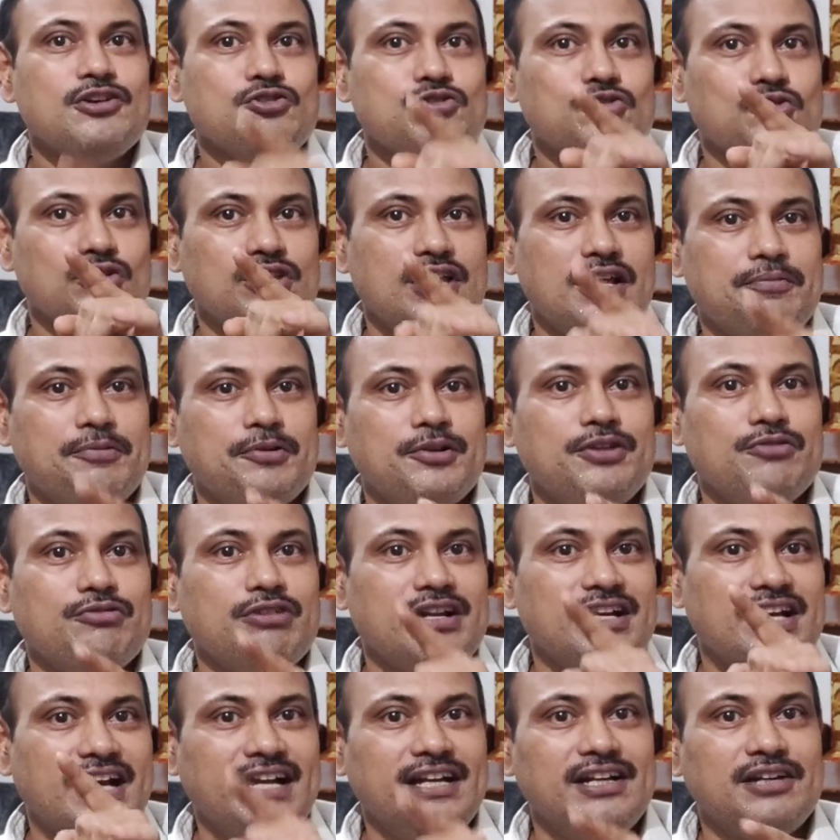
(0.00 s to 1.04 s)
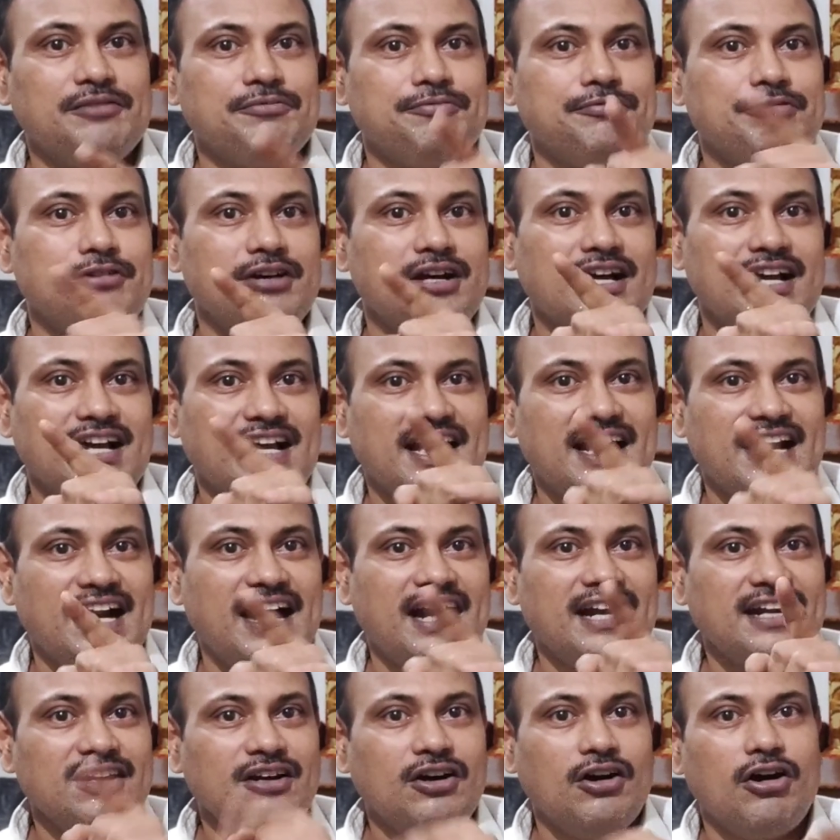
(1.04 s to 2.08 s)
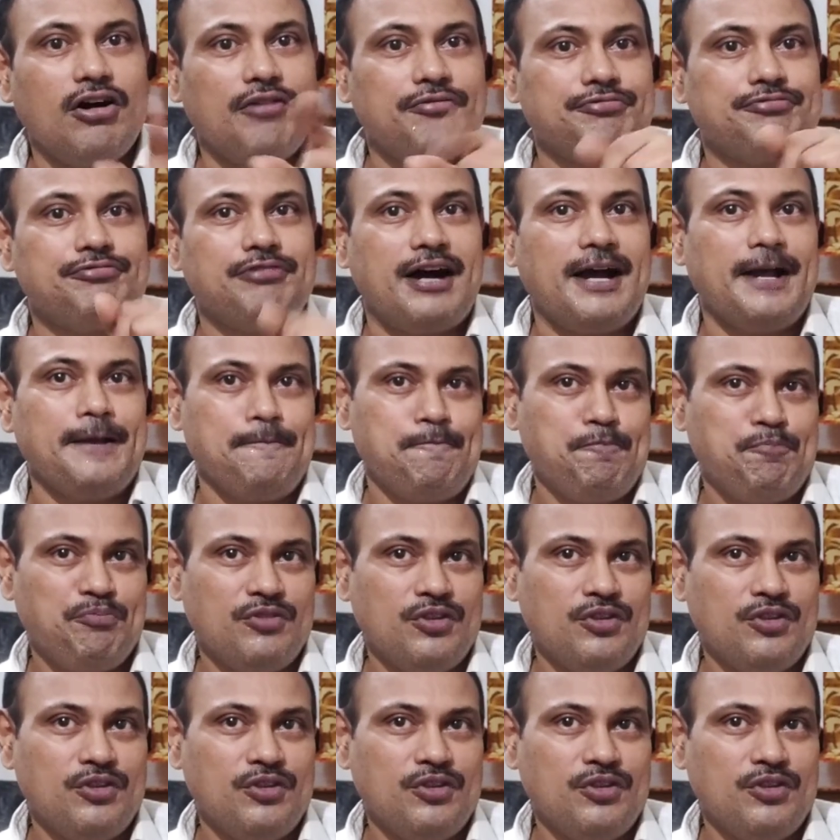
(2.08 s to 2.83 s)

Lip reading: so therefore you can write of grad of phi.